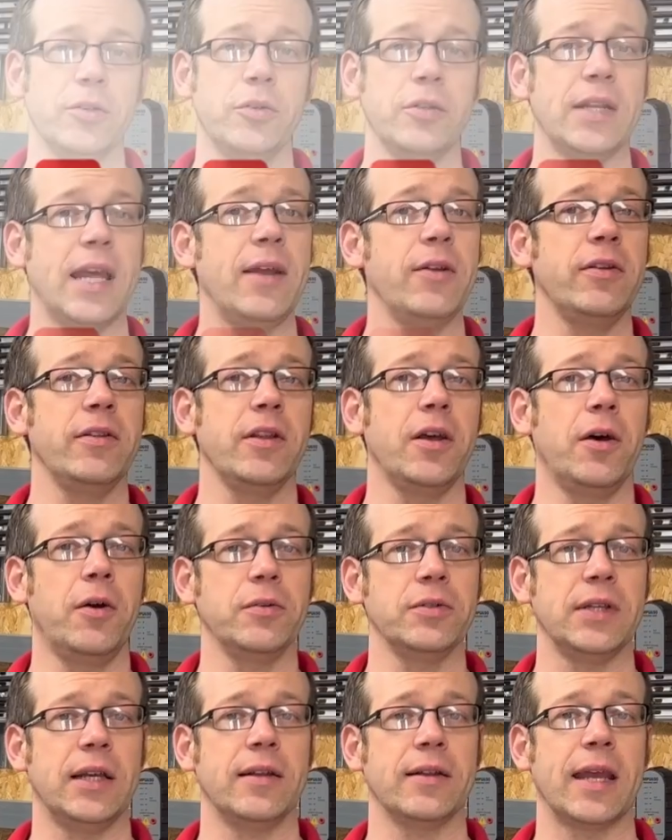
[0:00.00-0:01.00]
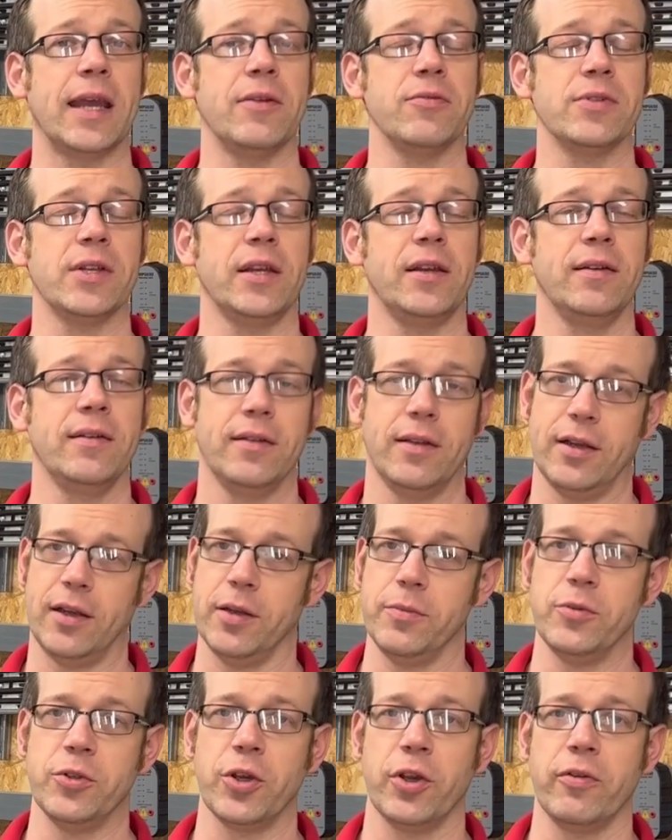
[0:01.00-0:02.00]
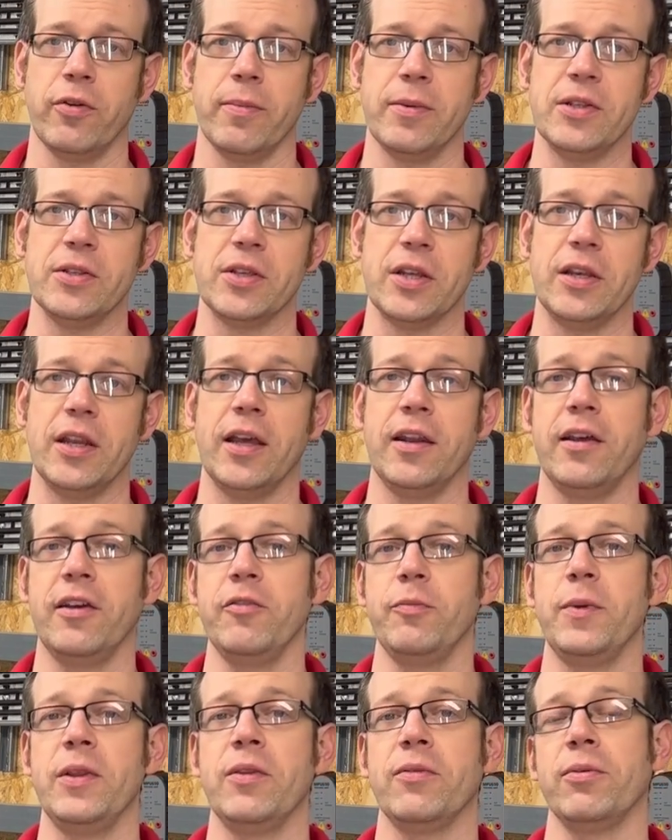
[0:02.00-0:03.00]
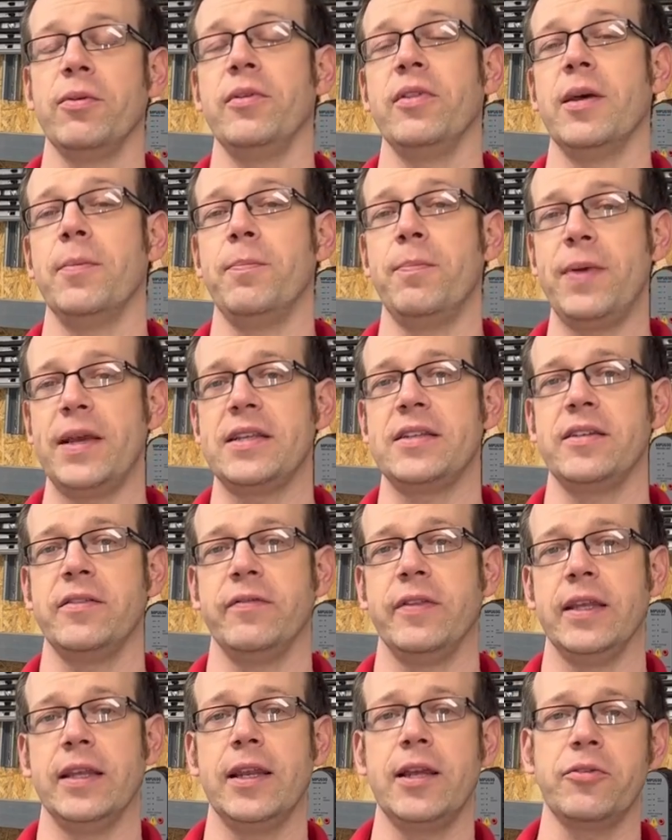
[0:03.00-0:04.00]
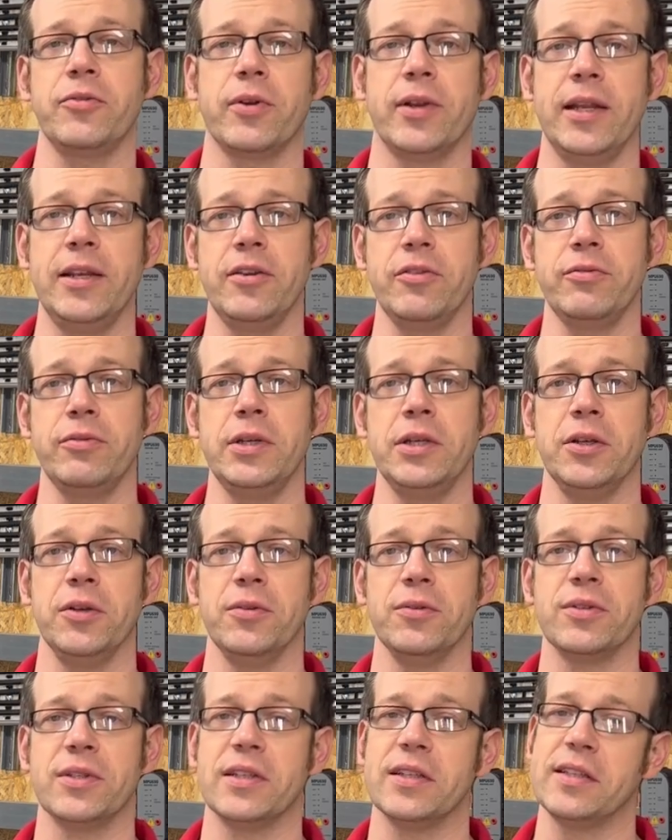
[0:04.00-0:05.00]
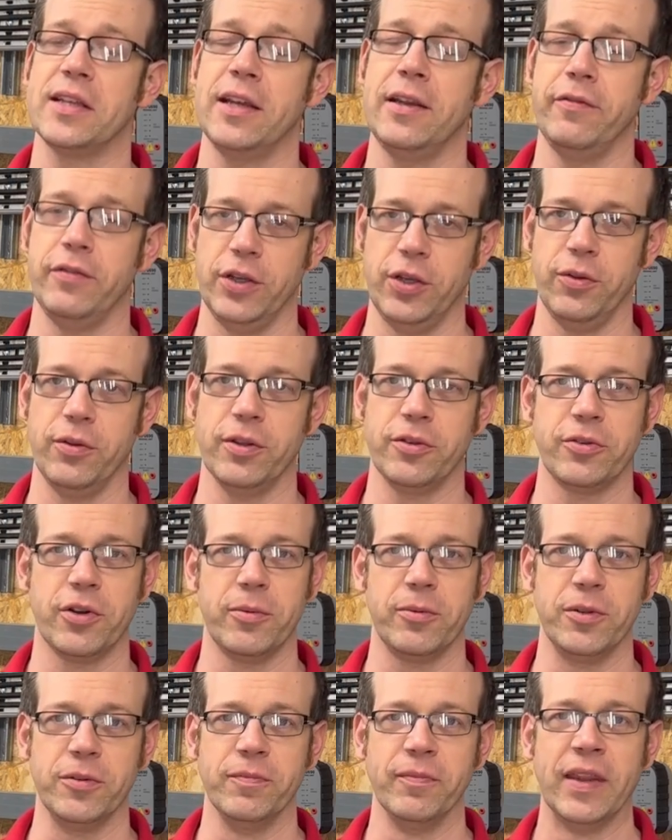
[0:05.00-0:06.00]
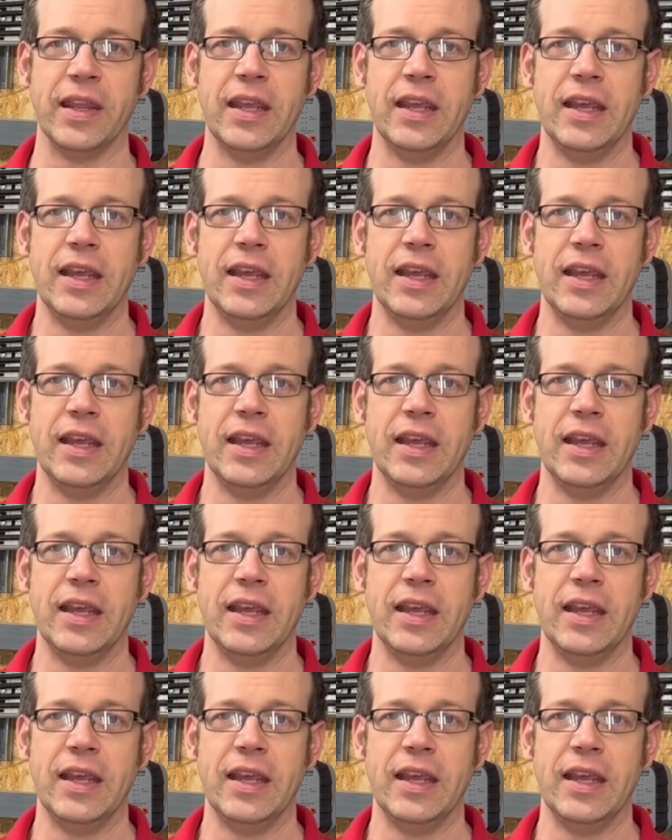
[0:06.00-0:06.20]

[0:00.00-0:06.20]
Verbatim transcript: or down at the wholesale counter, I'm Joy Robinson and I've been through the best of the electrical industry news to save you the trouble.